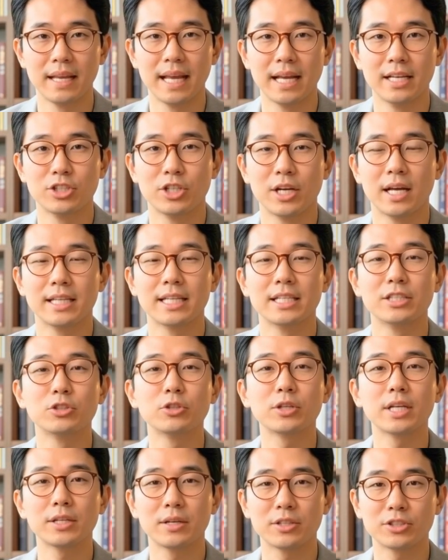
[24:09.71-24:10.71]
and Chinese
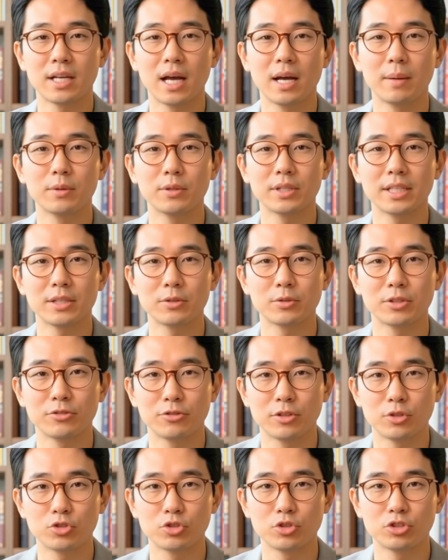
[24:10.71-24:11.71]
traders operating with
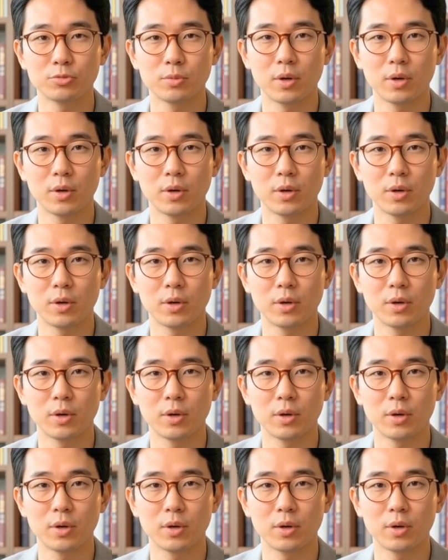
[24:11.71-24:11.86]
futures